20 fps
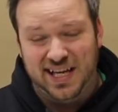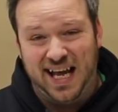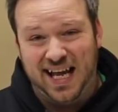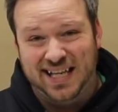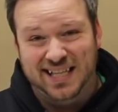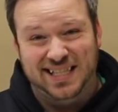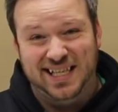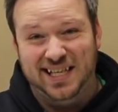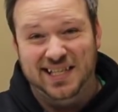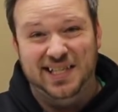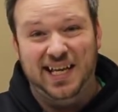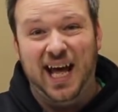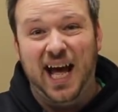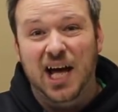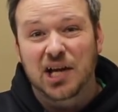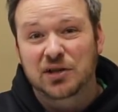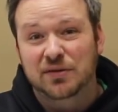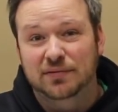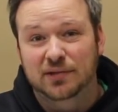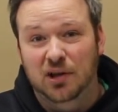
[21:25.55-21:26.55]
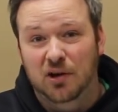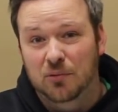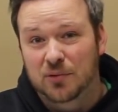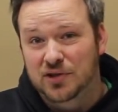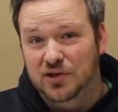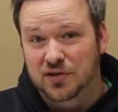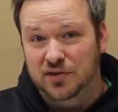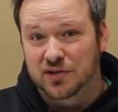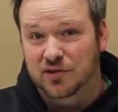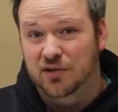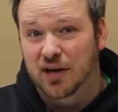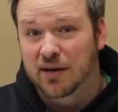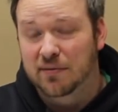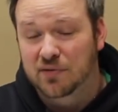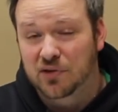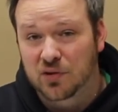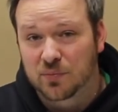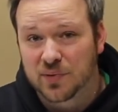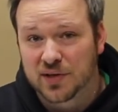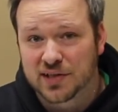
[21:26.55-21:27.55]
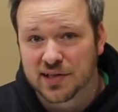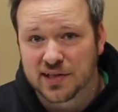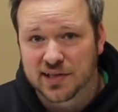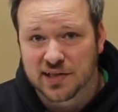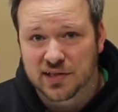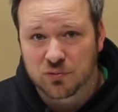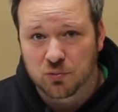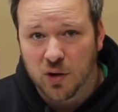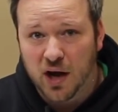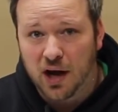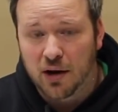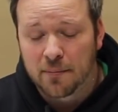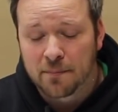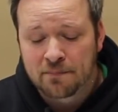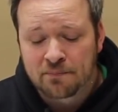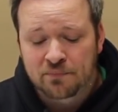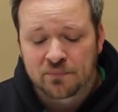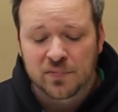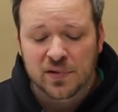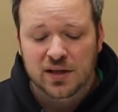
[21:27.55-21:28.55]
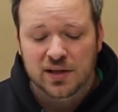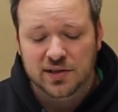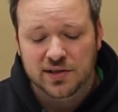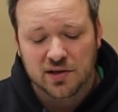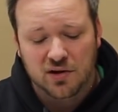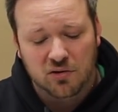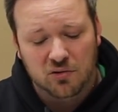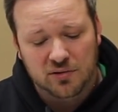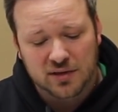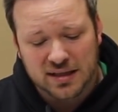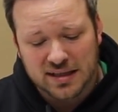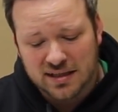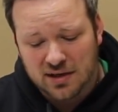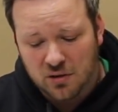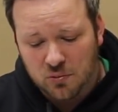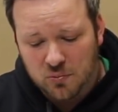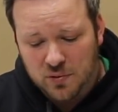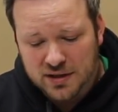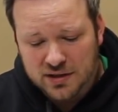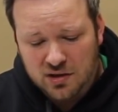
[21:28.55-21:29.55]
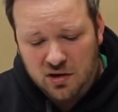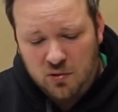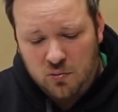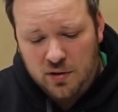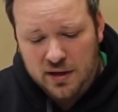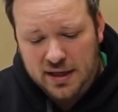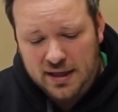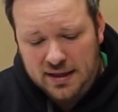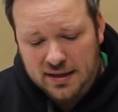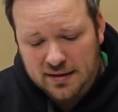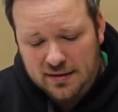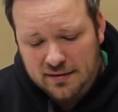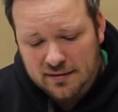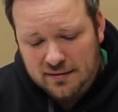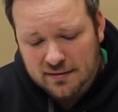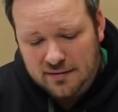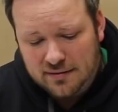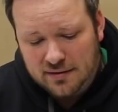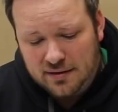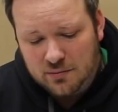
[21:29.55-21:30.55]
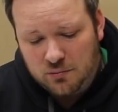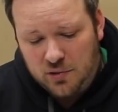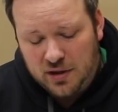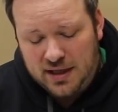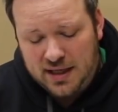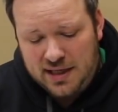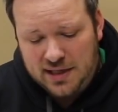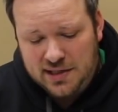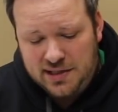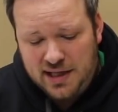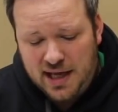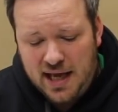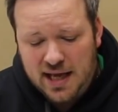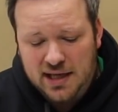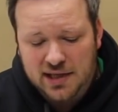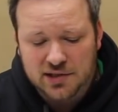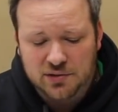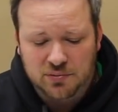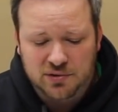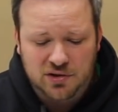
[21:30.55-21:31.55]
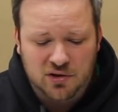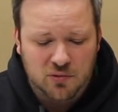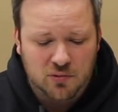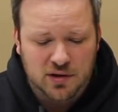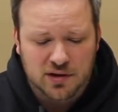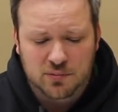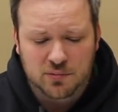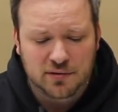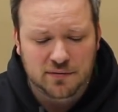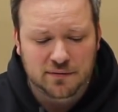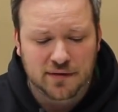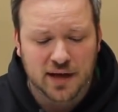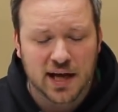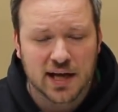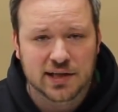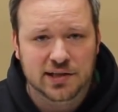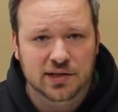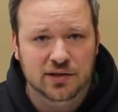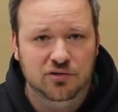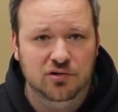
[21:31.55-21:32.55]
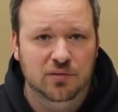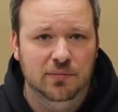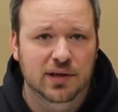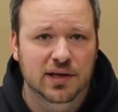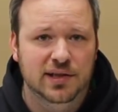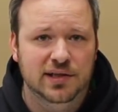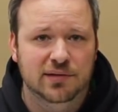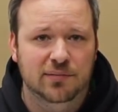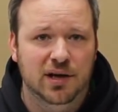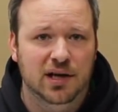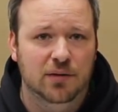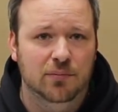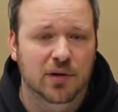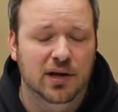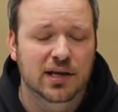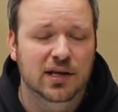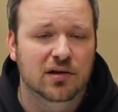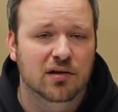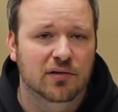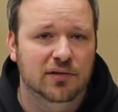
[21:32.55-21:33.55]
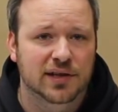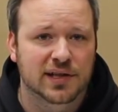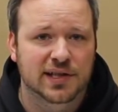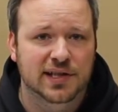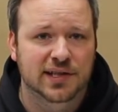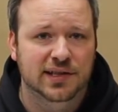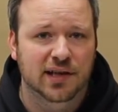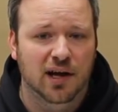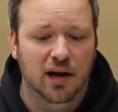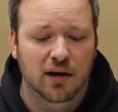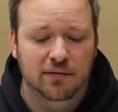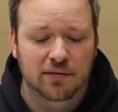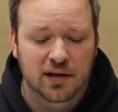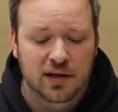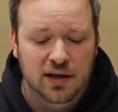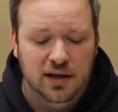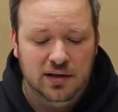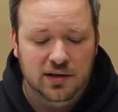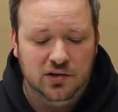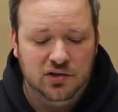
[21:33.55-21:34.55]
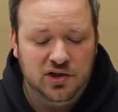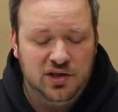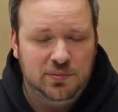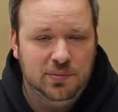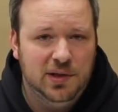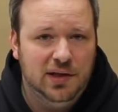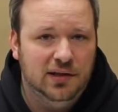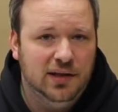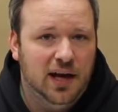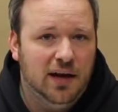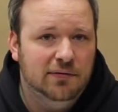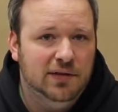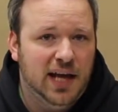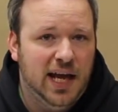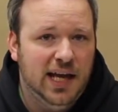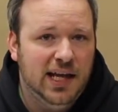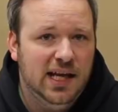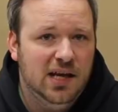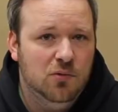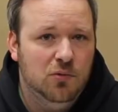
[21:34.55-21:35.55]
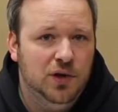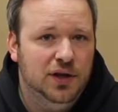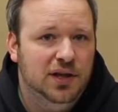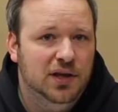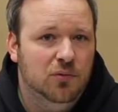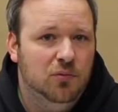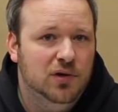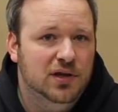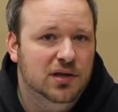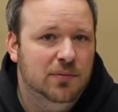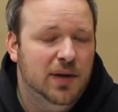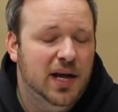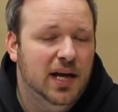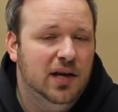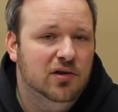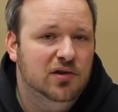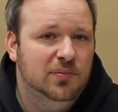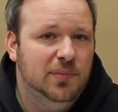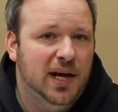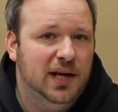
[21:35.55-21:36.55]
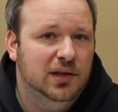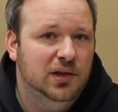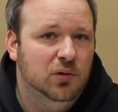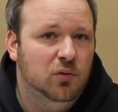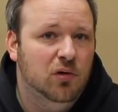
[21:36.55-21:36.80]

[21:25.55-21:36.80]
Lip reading: excess cash flow, which is great for your business as well. So, we don't want to, what he's saying is we don't want to invest a tremendous amount of money in all this stuff to just be left hanging with it when demand goes back to